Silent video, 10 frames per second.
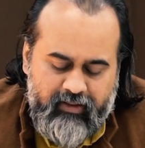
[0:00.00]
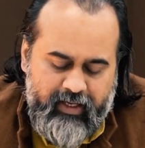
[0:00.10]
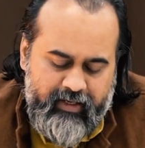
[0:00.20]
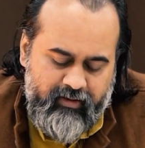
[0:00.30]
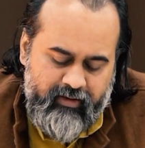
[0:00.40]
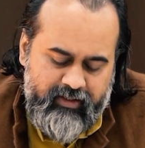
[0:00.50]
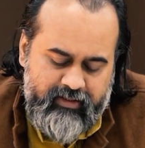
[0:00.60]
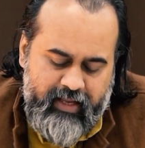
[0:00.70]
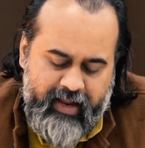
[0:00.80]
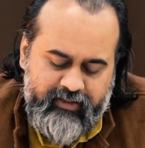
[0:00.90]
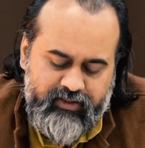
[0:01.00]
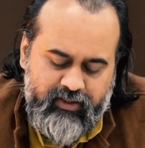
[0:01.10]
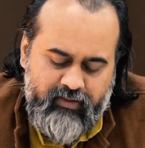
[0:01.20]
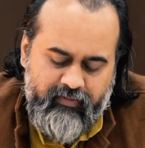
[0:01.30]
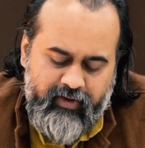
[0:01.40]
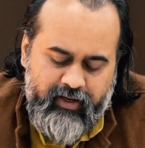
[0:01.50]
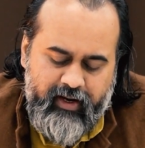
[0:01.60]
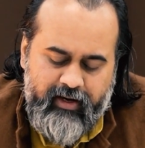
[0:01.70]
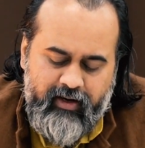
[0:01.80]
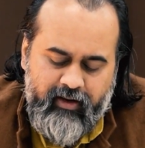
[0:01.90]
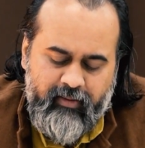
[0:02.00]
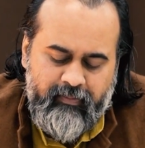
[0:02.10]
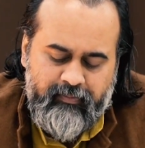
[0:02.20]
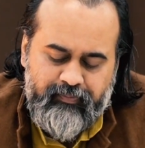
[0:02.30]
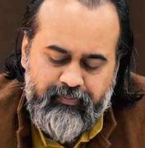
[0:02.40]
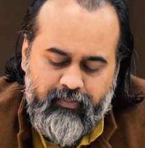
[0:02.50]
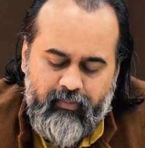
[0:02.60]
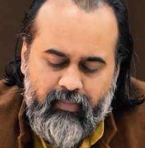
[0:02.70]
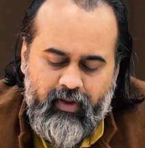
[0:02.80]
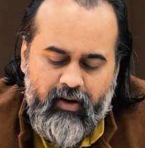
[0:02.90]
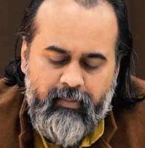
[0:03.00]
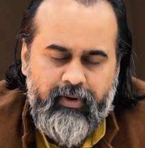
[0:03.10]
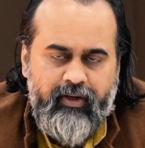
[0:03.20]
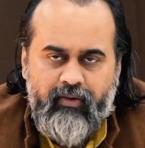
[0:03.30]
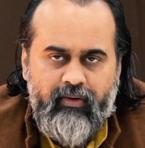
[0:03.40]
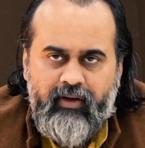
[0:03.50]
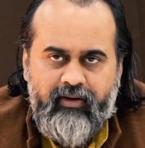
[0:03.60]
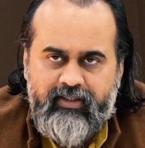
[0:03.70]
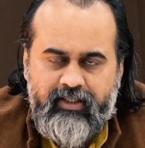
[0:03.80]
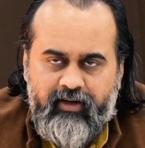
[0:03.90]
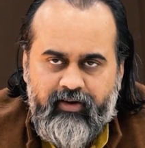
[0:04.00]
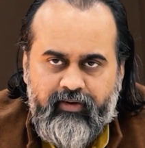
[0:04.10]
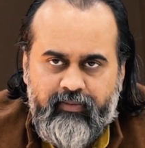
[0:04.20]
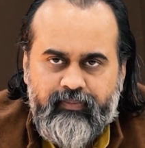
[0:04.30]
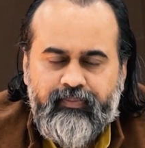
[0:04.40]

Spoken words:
that his action will get him a particular result.